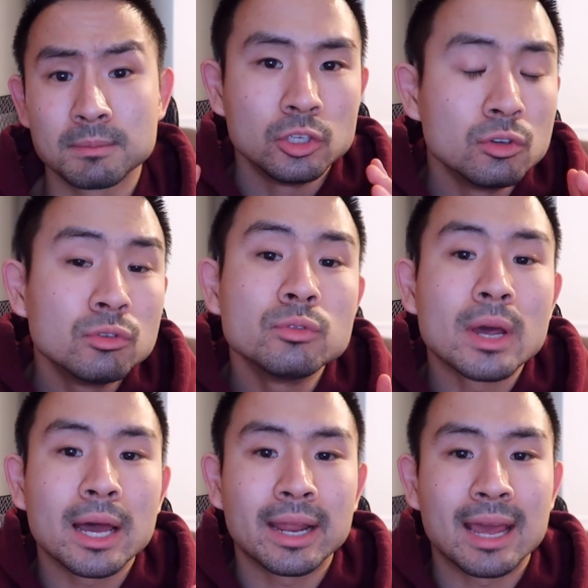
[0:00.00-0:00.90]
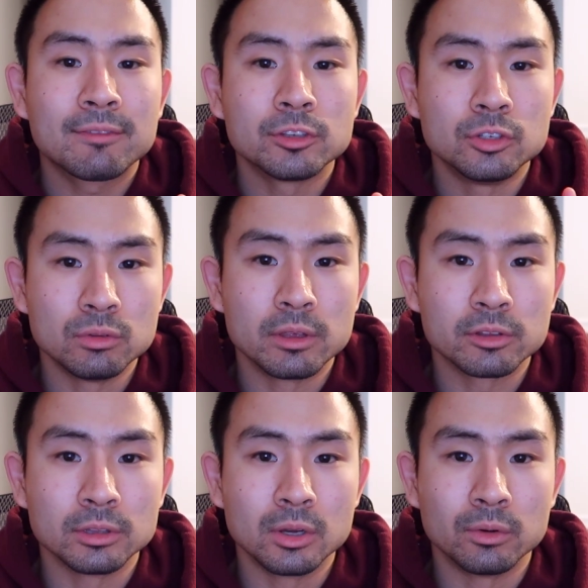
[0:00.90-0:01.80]
You do not have to do
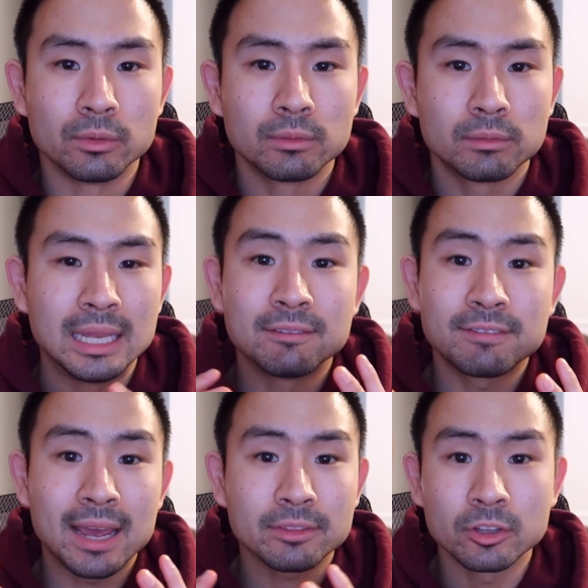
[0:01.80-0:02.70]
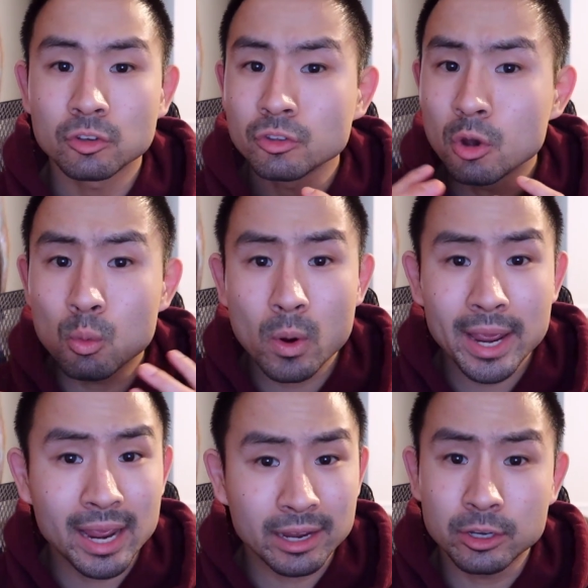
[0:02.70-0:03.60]
this alone. In fact, there's no
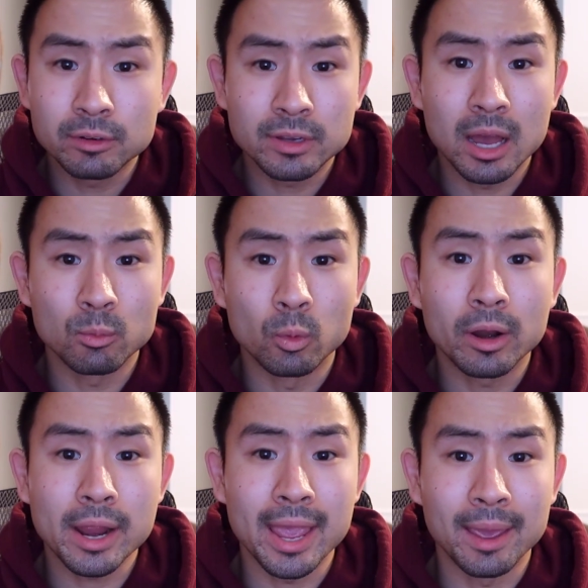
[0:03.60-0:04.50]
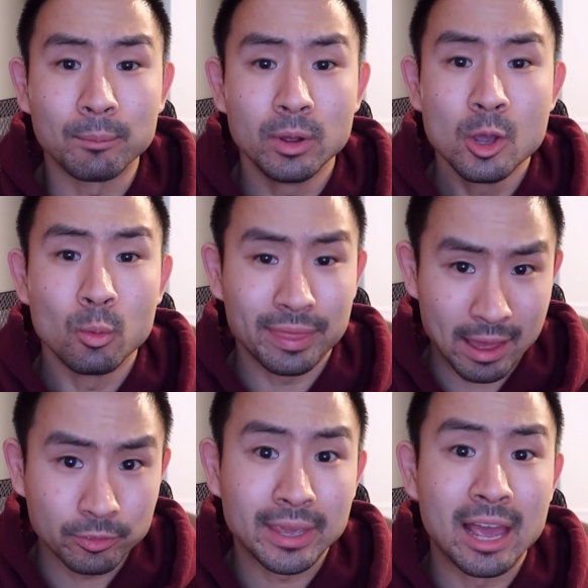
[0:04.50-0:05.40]
way I could have gotten where I am
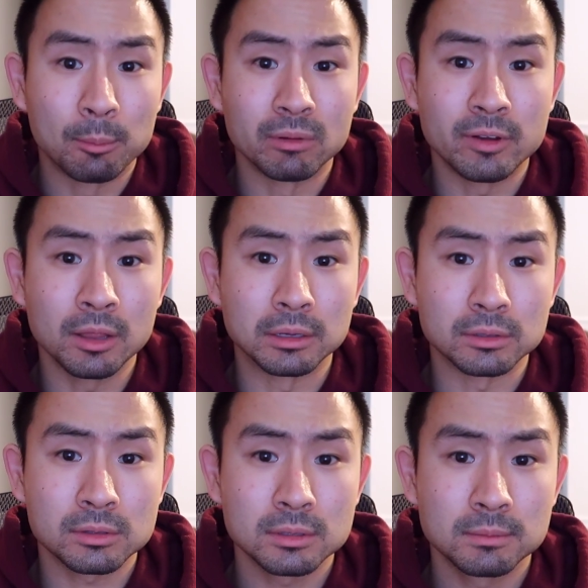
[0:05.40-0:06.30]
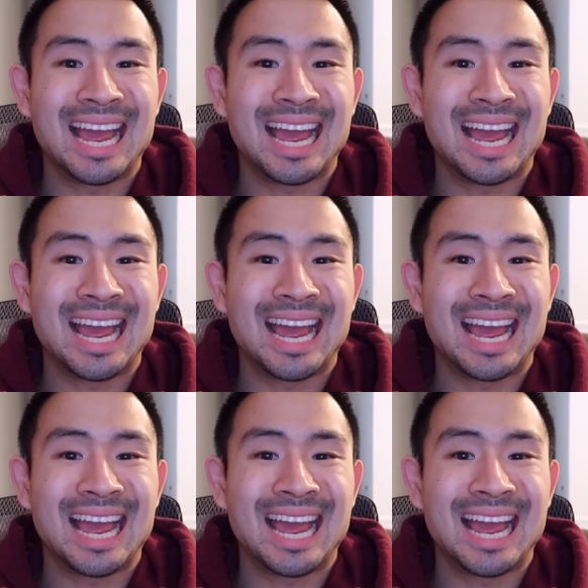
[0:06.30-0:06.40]
without the help of others.